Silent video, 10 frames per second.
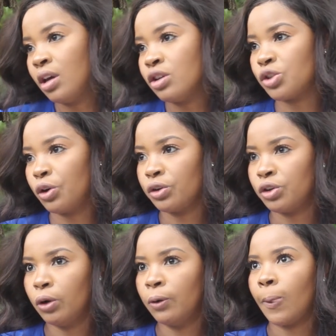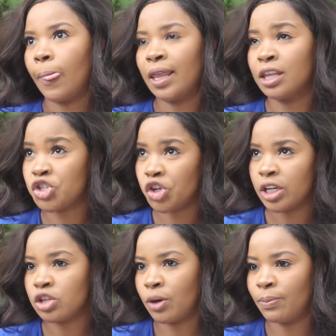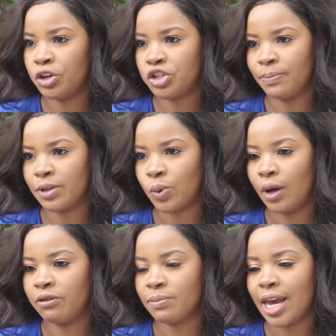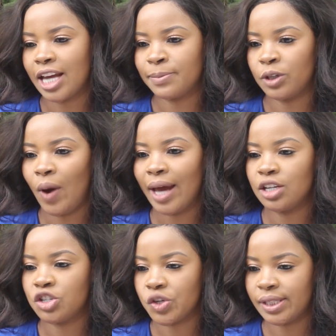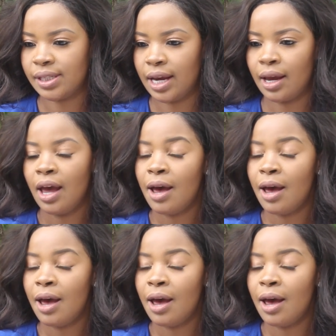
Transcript: So, you know, the journey entrepreneurship as well for me has been quite interesting.